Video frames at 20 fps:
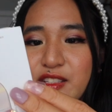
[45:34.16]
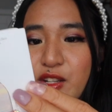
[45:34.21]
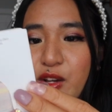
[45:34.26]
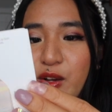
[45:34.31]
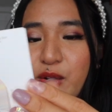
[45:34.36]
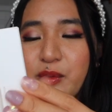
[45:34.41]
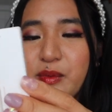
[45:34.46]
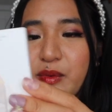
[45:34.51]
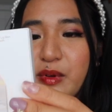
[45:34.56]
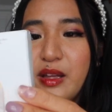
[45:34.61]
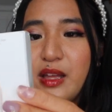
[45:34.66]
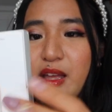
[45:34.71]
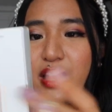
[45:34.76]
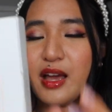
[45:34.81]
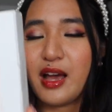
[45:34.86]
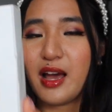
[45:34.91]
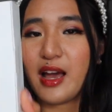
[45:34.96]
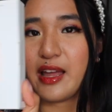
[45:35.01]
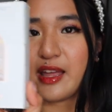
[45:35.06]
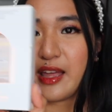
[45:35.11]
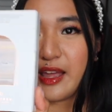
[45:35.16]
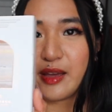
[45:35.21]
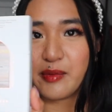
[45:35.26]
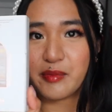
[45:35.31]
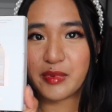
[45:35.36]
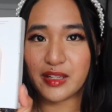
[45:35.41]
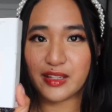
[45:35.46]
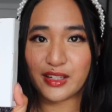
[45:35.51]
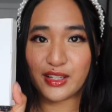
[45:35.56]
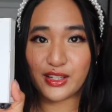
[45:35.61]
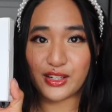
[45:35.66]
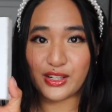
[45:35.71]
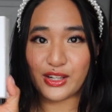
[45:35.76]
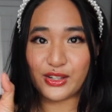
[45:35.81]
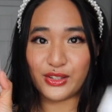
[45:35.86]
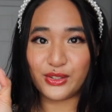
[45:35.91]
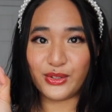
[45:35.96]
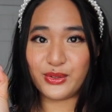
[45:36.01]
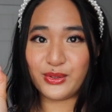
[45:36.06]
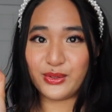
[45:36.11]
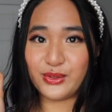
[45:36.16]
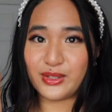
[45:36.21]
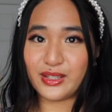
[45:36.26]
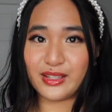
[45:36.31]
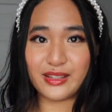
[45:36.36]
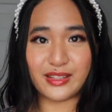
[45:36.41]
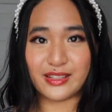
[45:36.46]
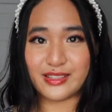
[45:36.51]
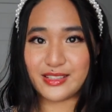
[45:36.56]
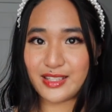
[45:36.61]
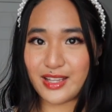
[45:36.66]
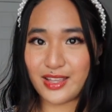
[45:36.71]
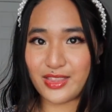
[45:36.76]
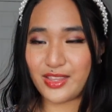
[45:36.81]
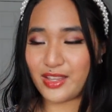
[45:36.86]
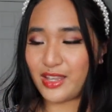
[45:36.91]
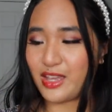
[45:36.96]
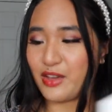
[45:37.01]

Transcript: so I am gonna include this in the